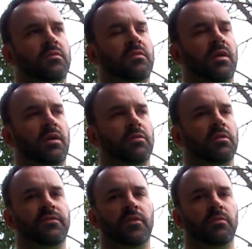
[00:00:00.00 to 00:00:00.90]
Terror
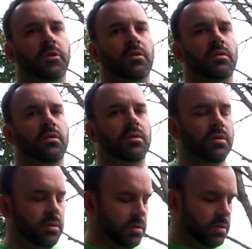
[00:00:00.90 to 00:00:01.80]
Firmer,
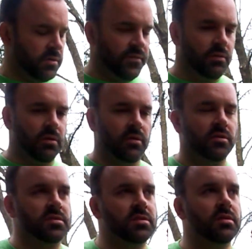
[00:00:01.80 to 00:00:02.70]
a few
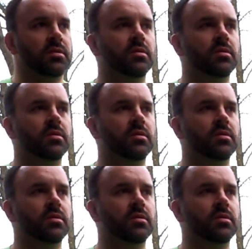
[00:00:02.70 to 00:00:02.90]
others.